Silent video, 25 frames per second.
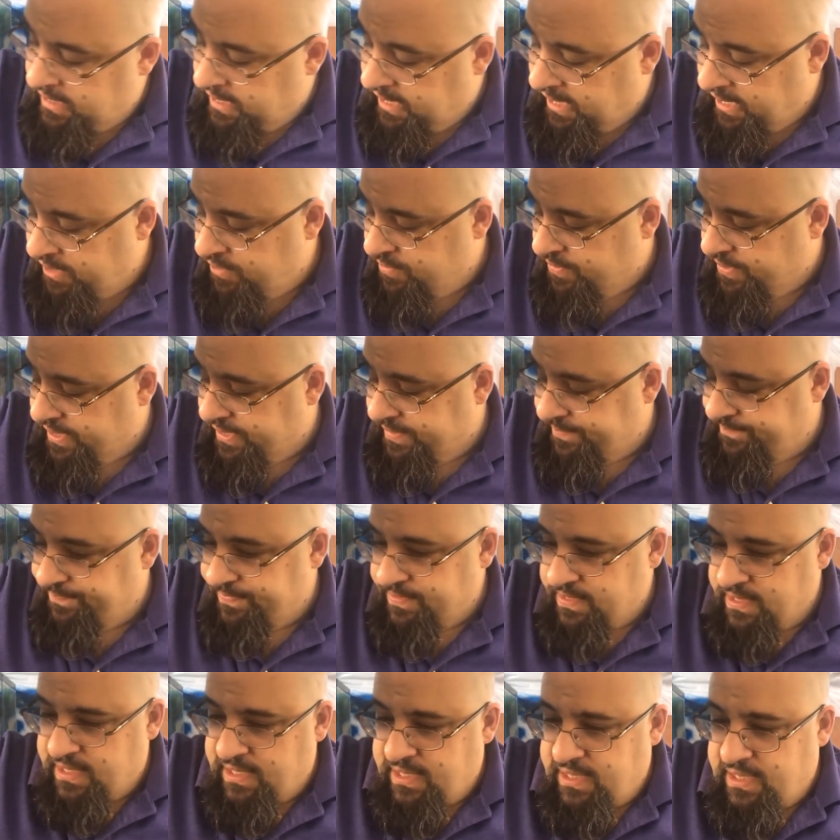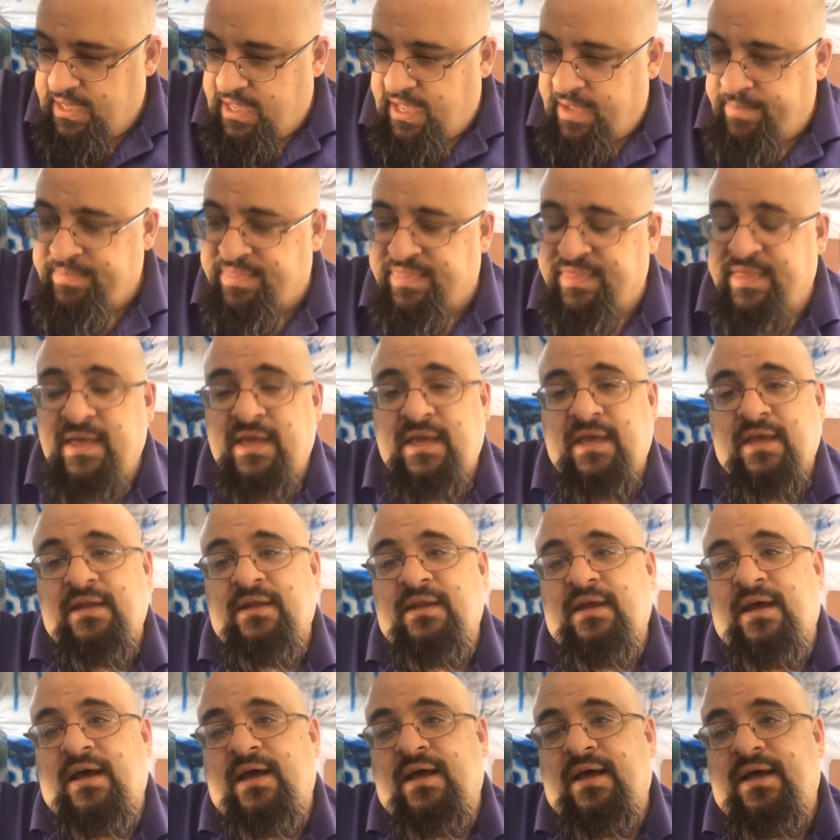anyway, I'm
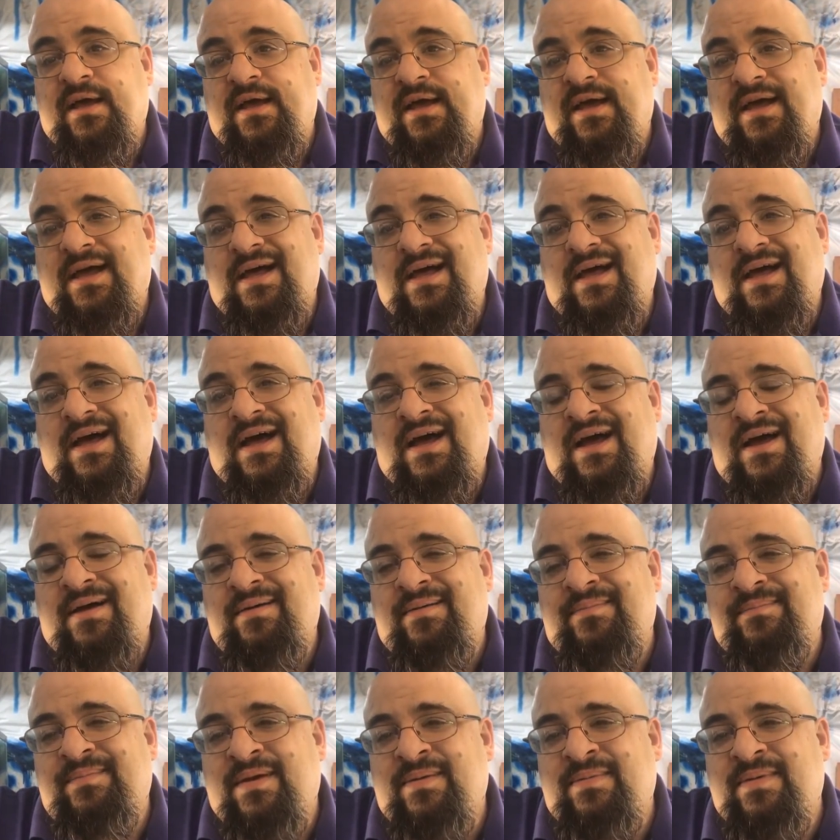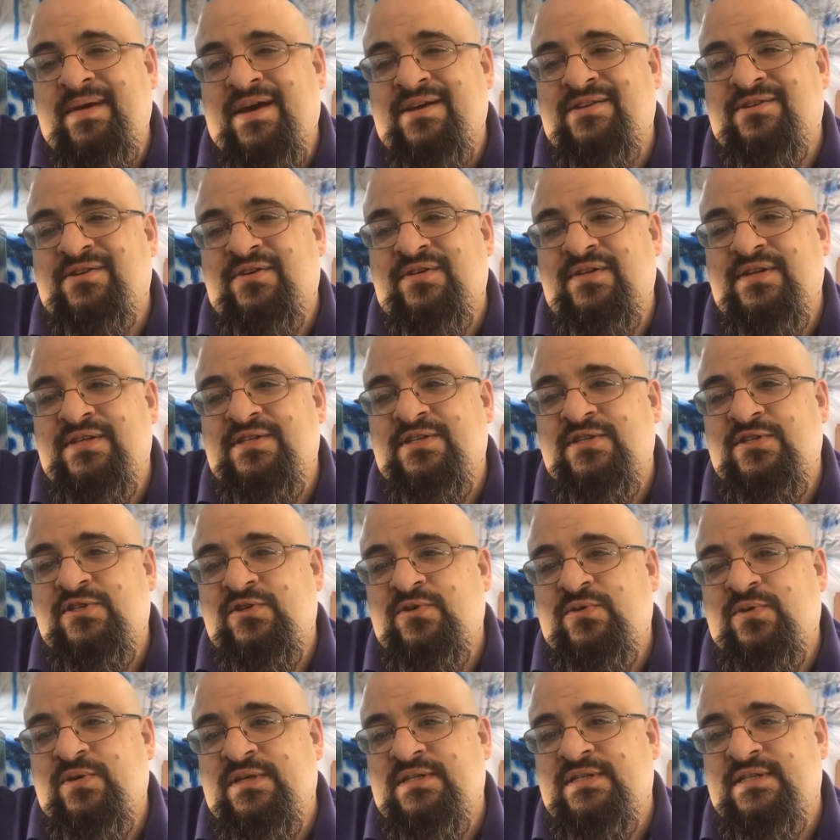thinking maybe I turn this
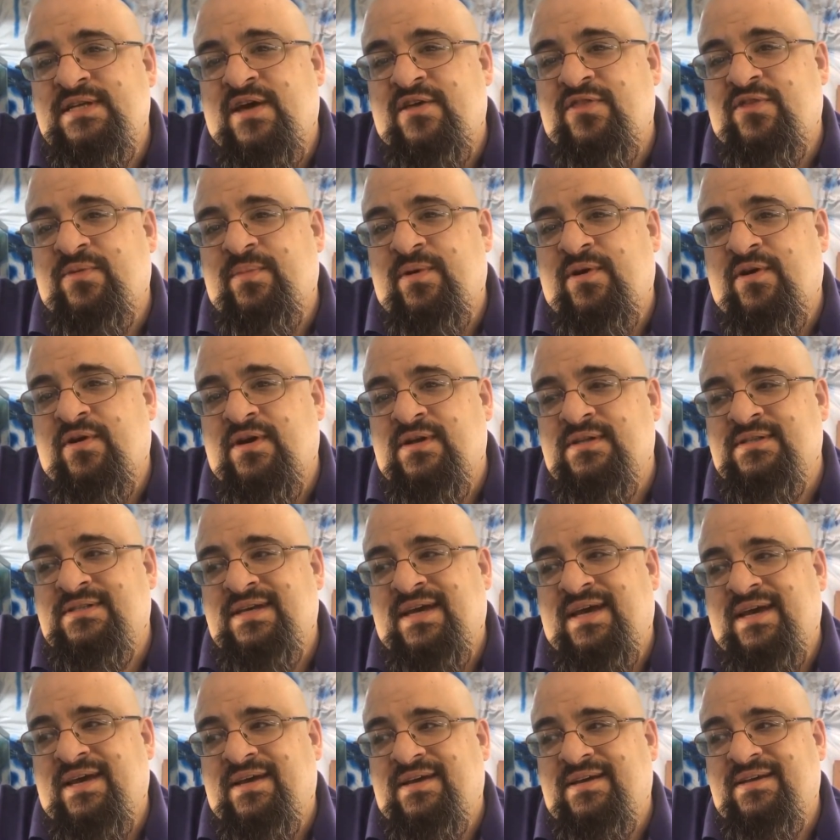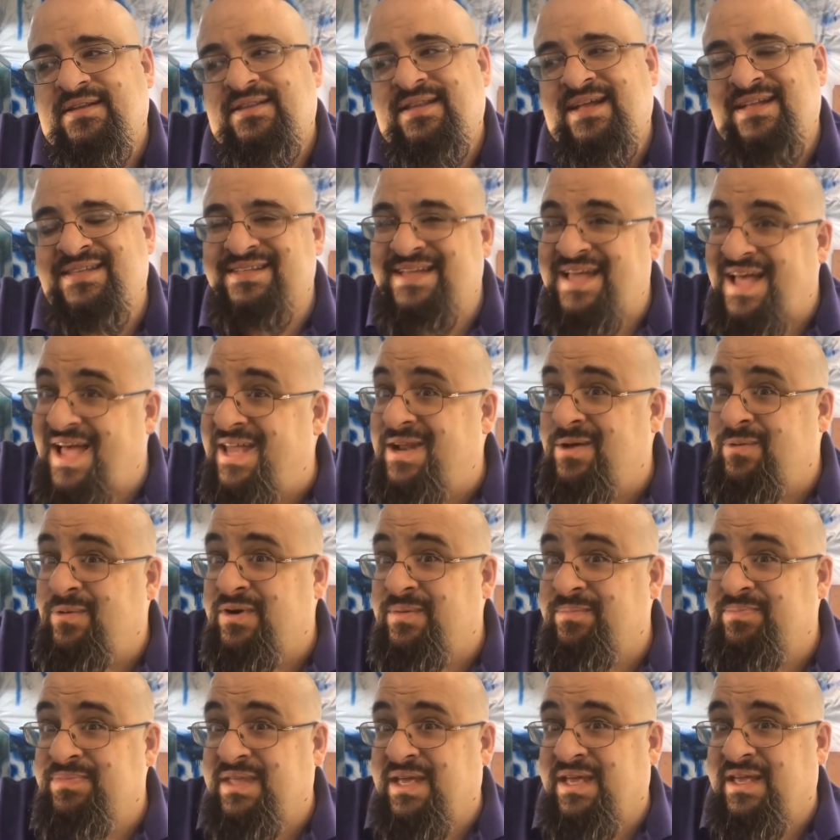into a South American tank. That's kind of what
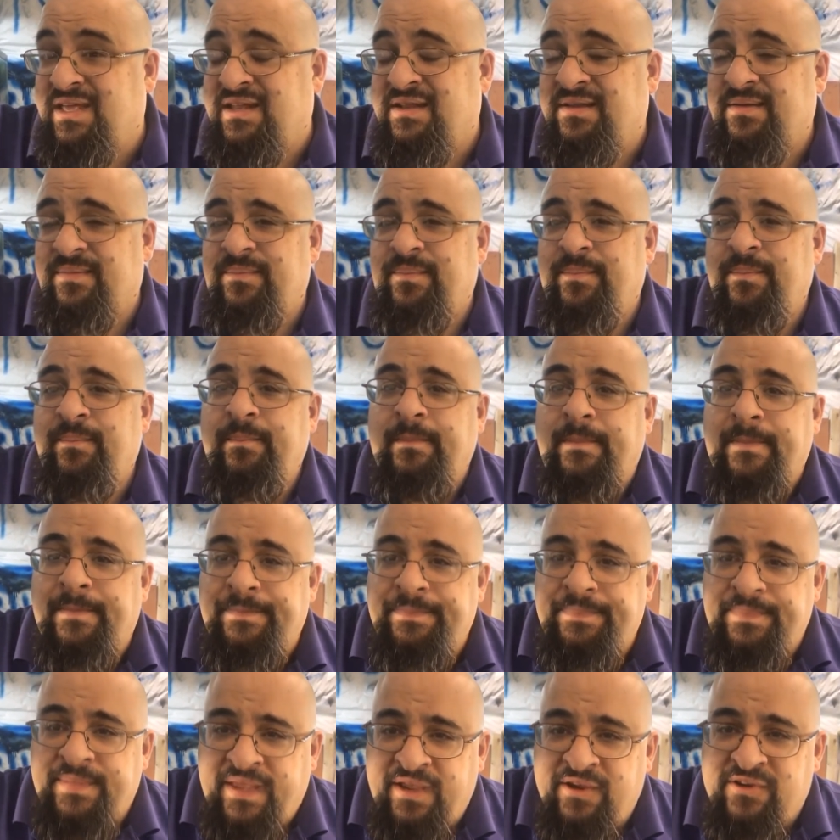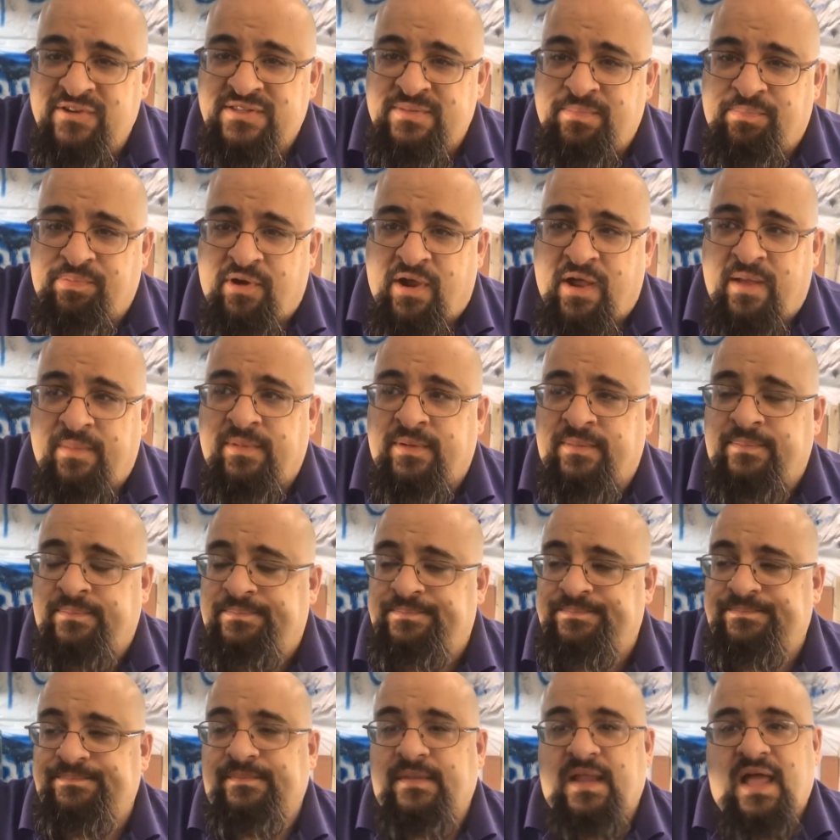I'm thinking. Here's the problem.
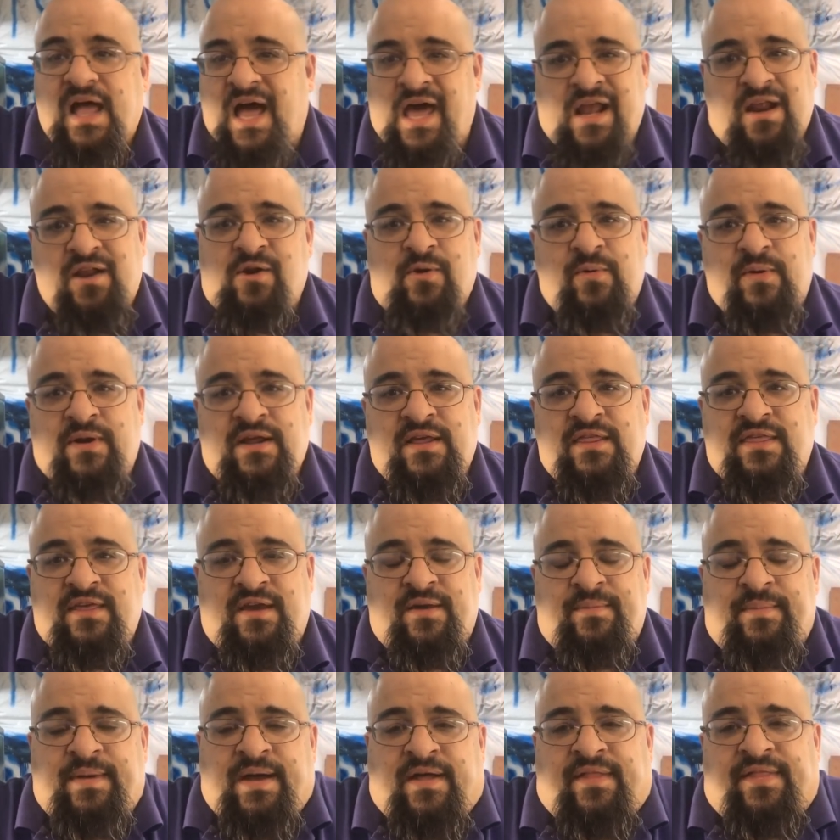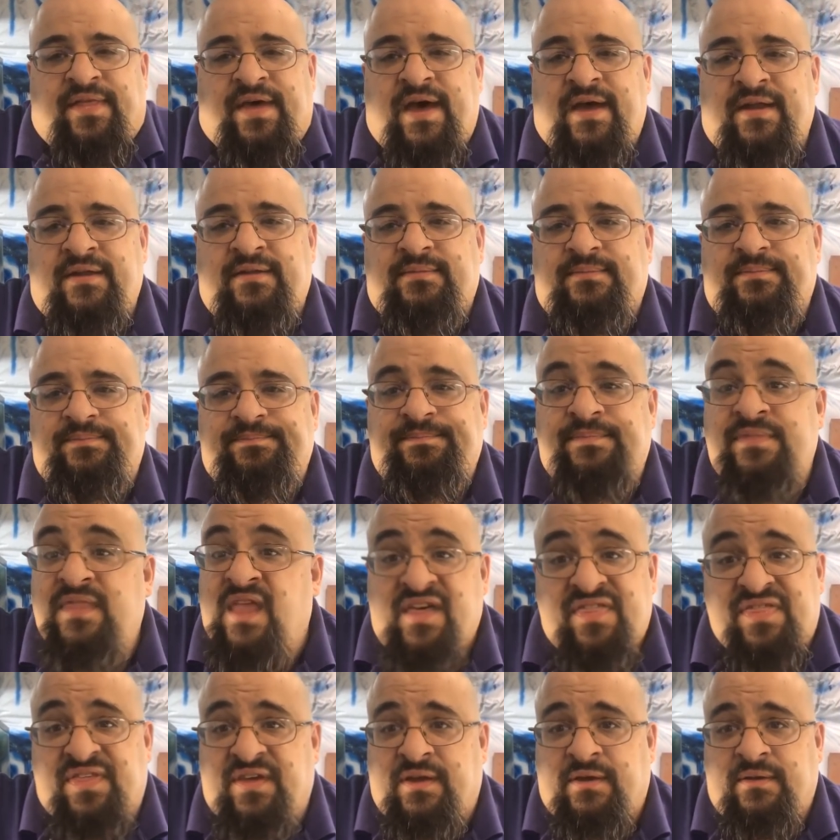I don't know anything about that.
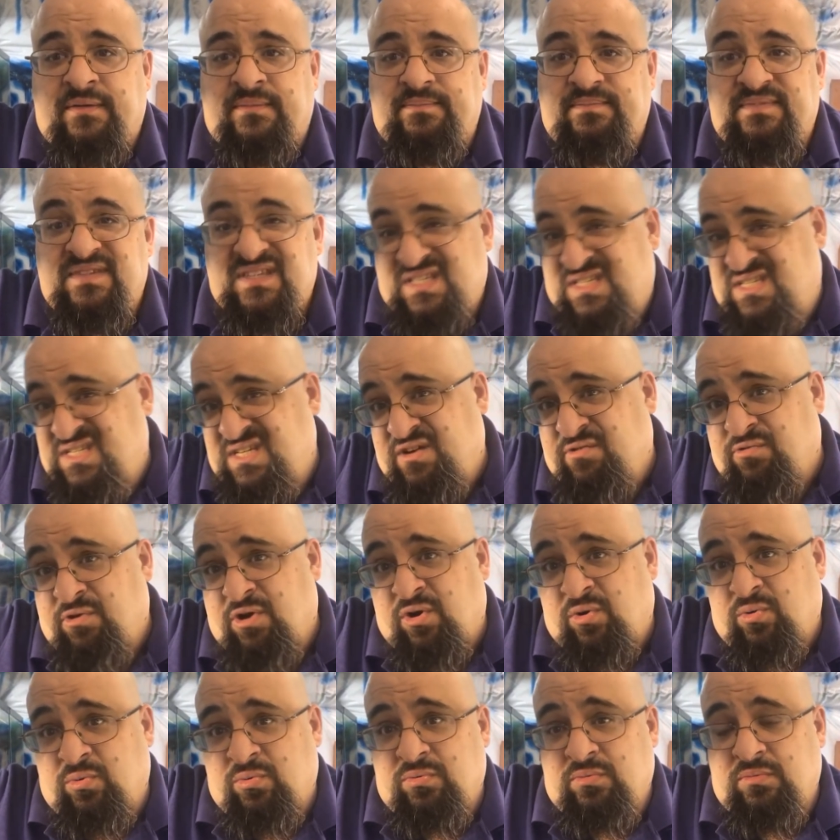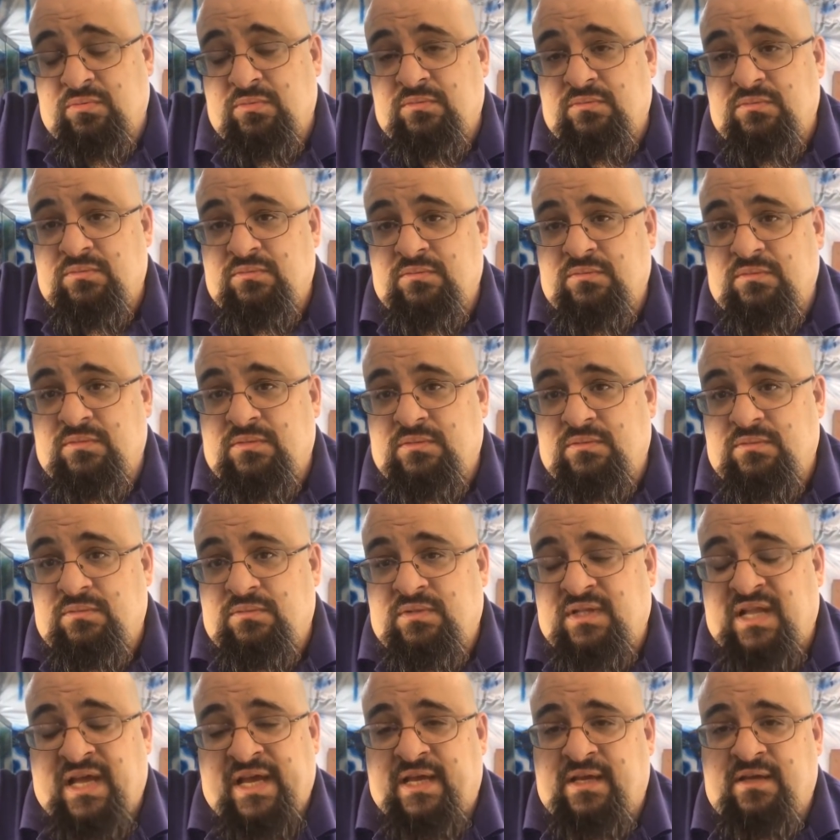Nothing. Zero.
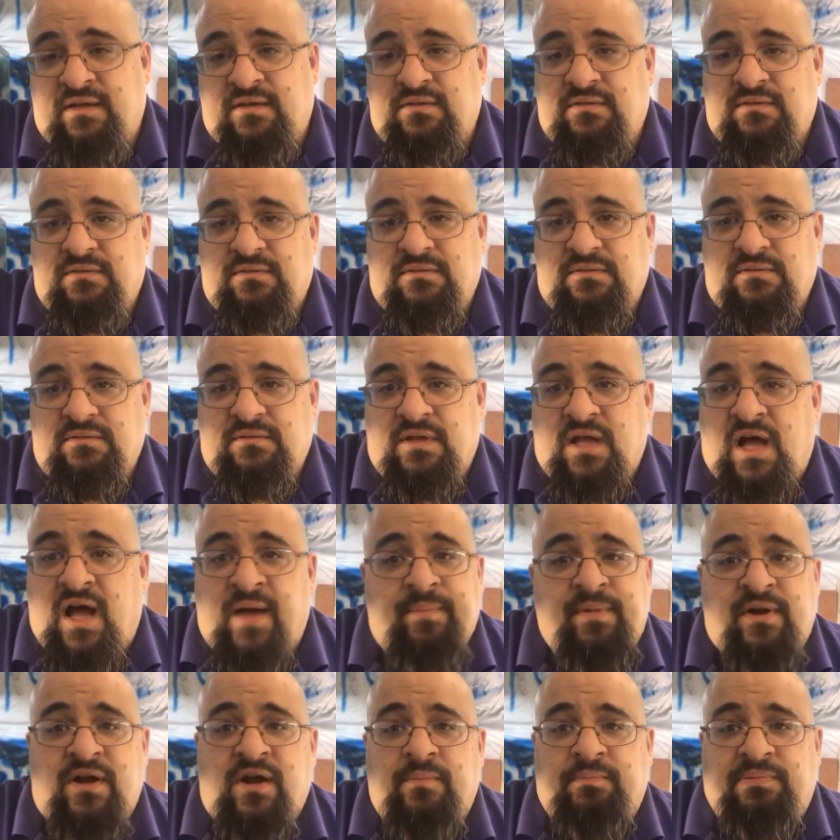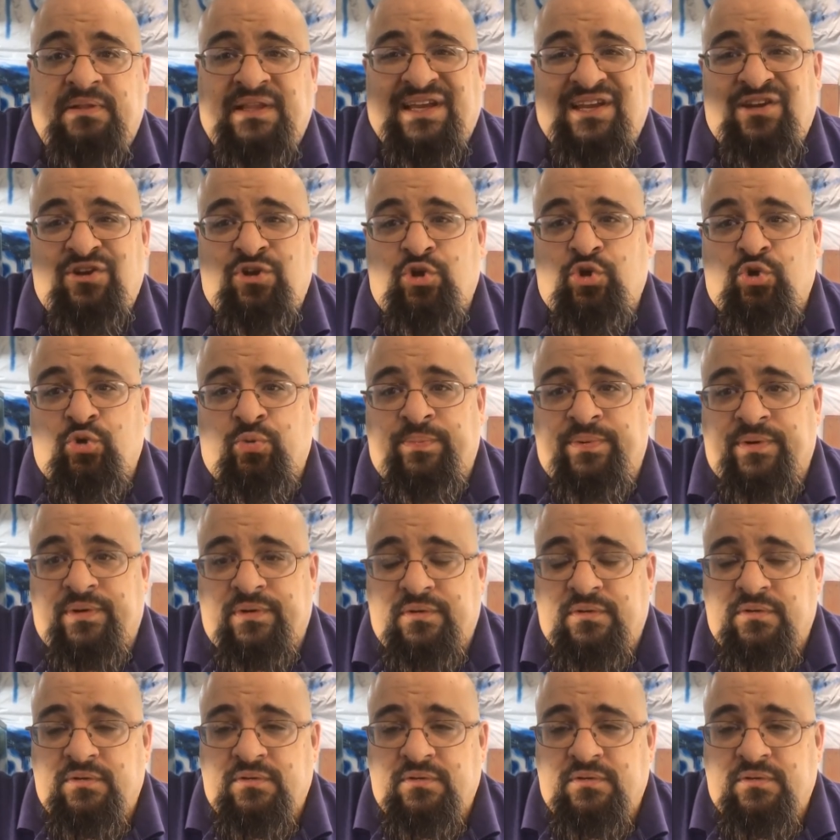Like, I'm a complete noob.